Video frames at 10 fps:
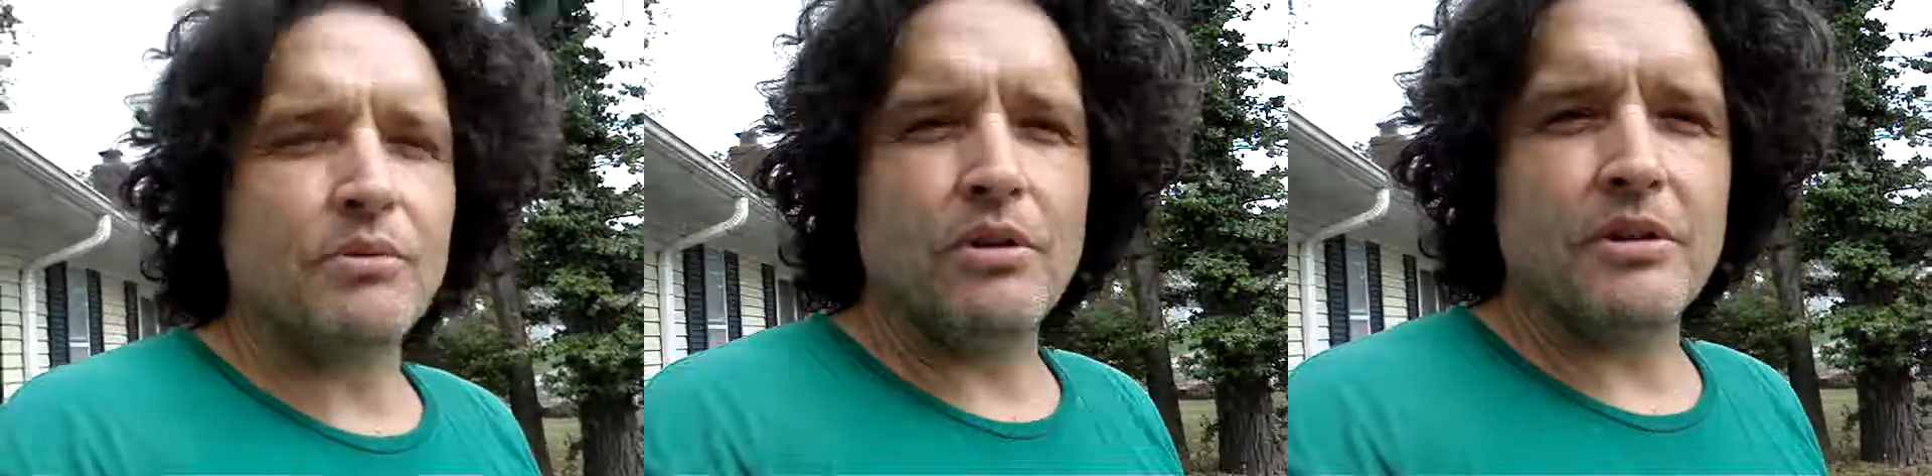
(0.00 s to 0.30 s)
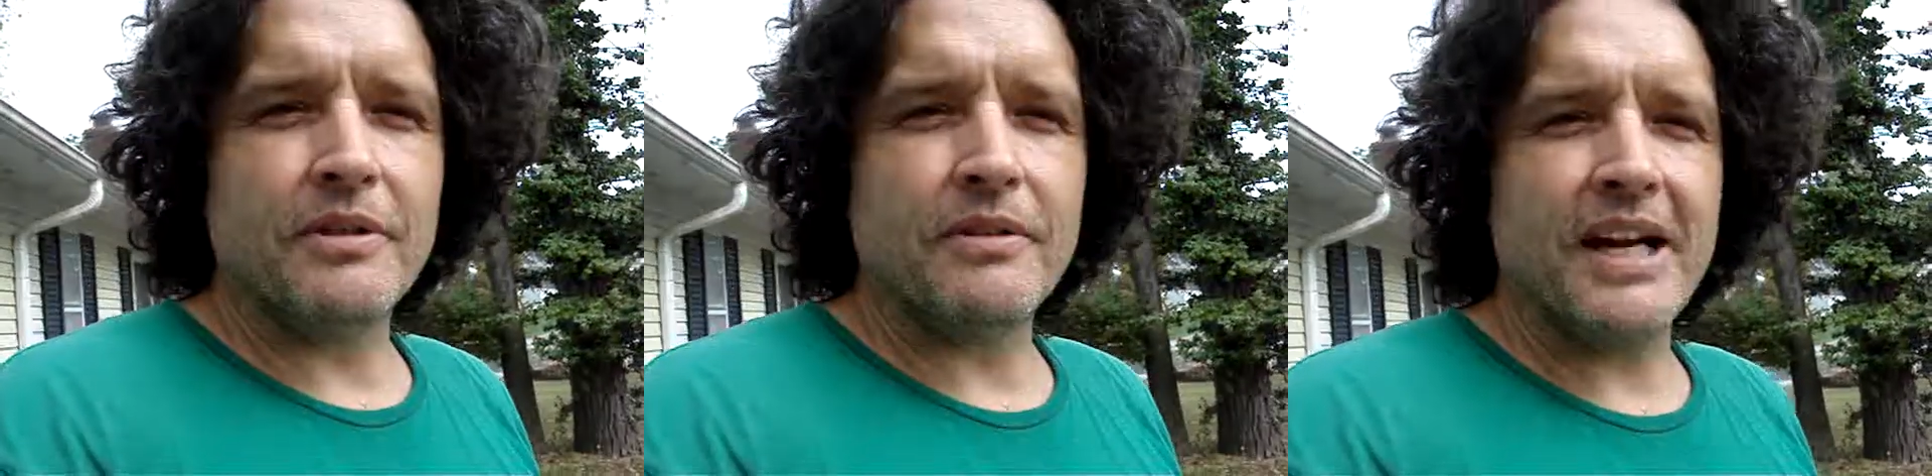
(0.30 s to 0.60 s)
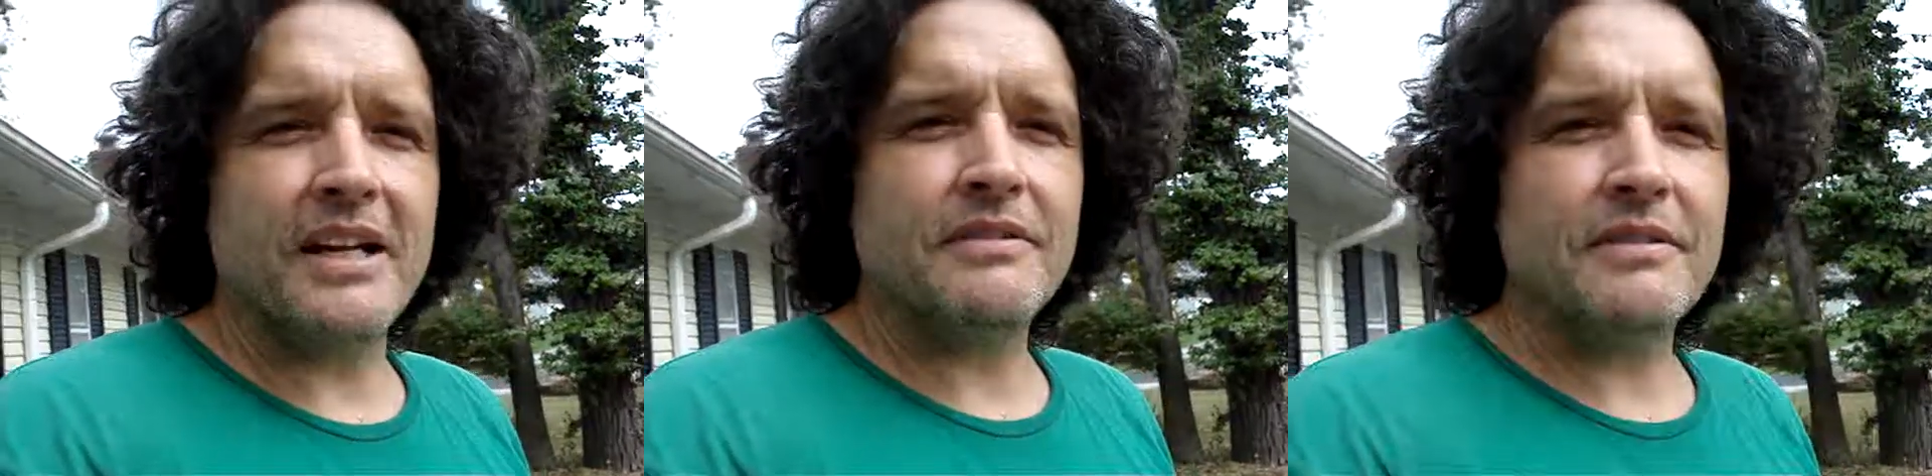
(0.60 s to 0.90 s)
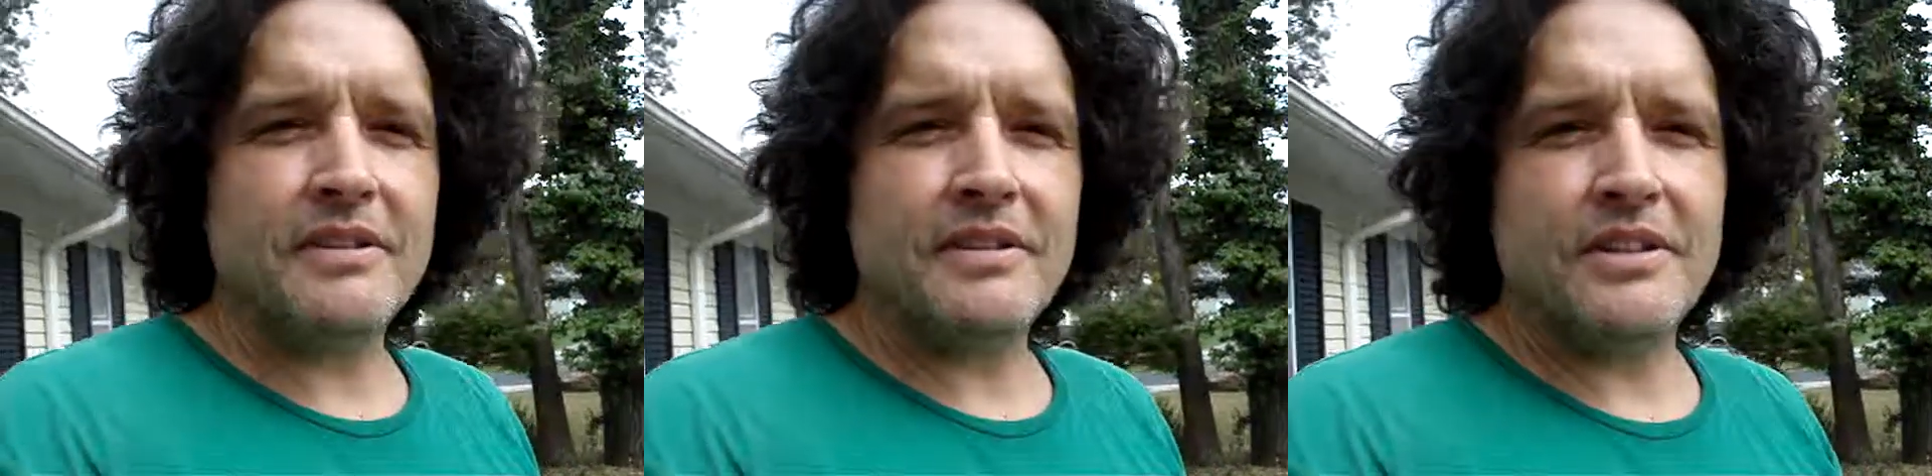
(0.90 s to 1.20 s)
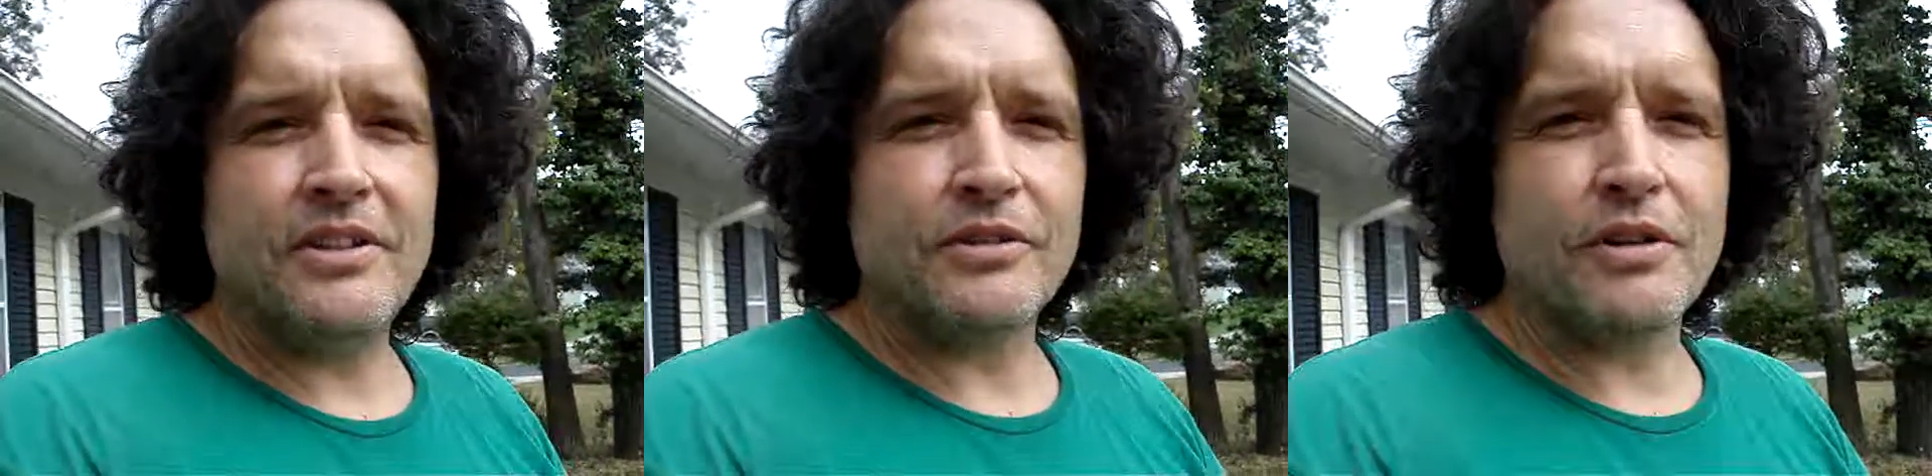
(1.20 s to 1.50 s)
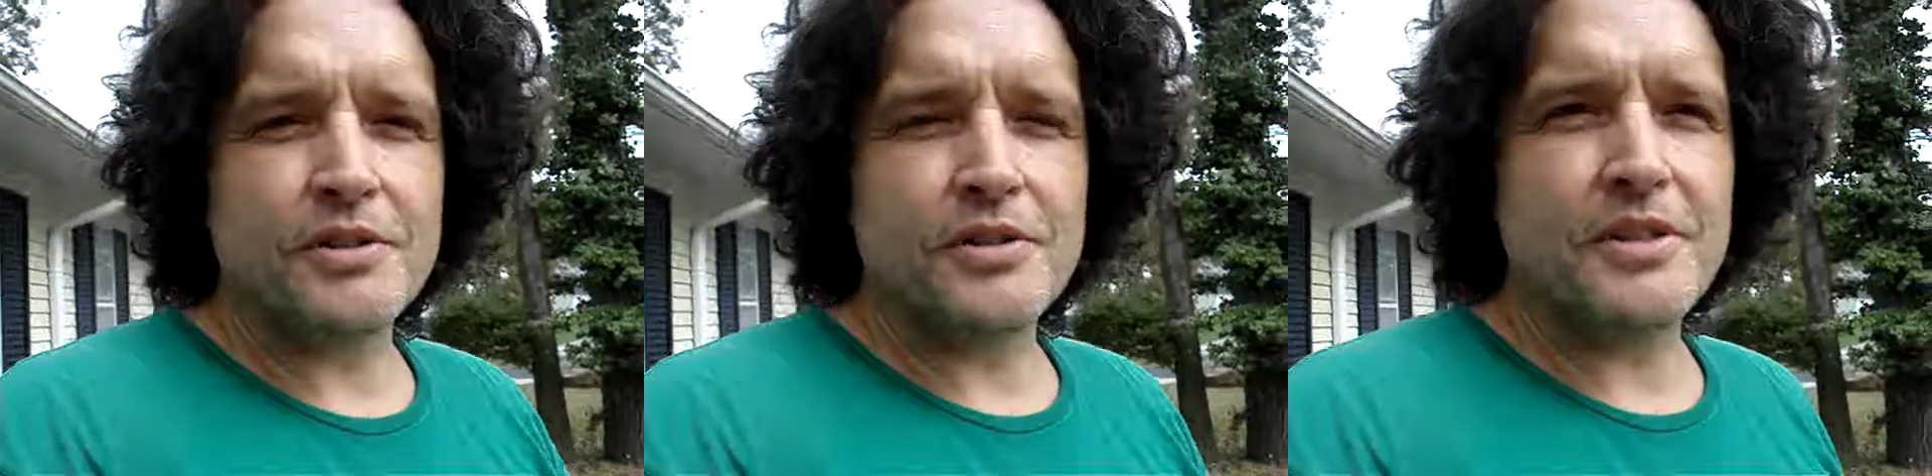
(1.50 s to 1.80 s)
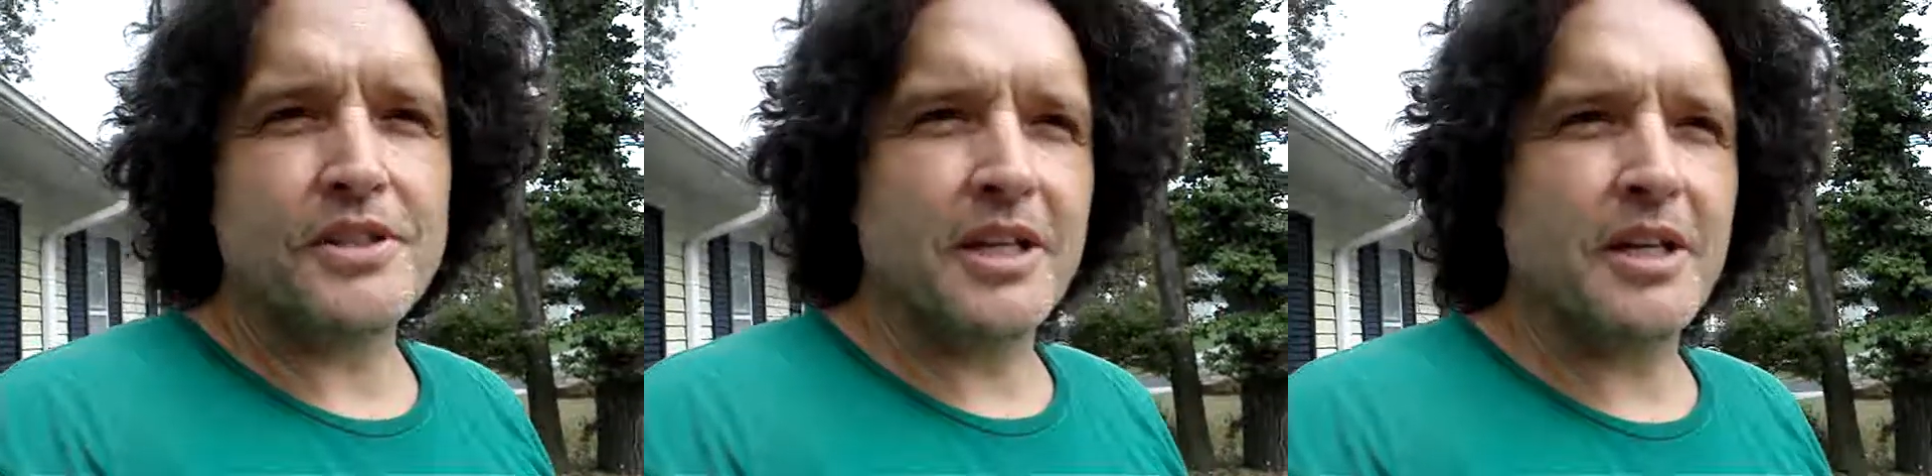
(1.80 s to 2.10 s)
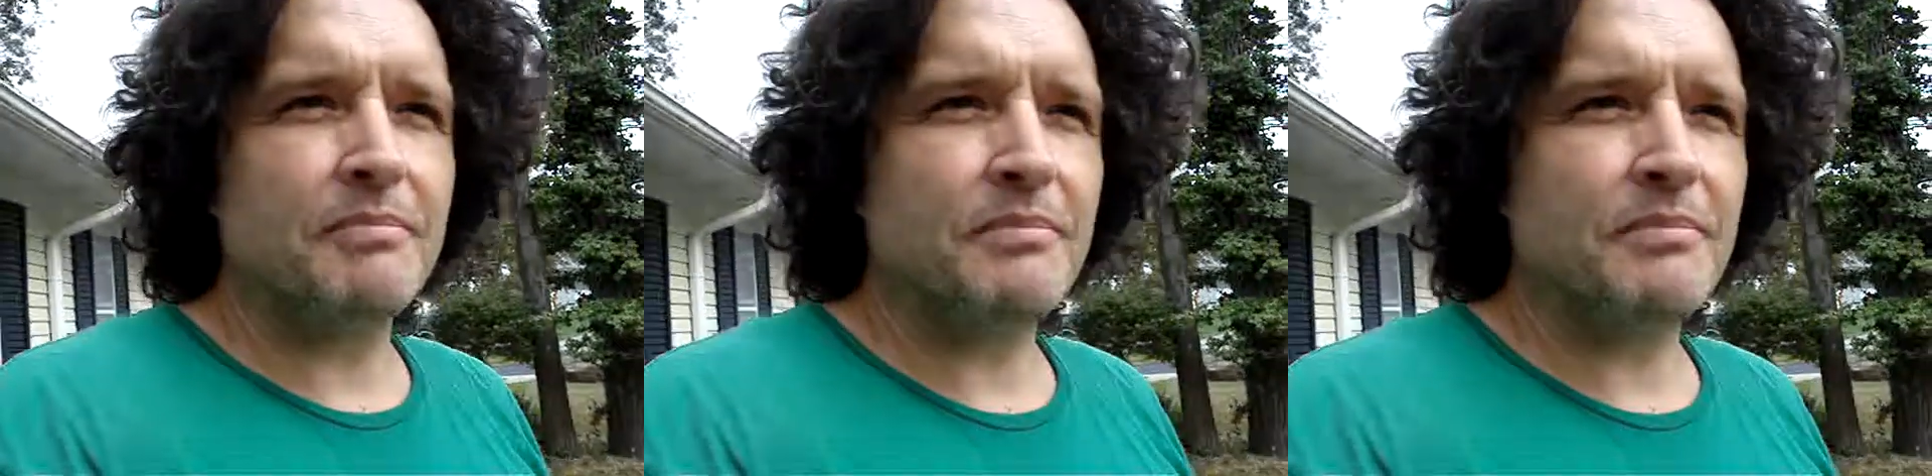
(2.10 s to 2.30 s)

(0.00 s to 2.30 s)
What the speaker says: rolling around, your groceries end up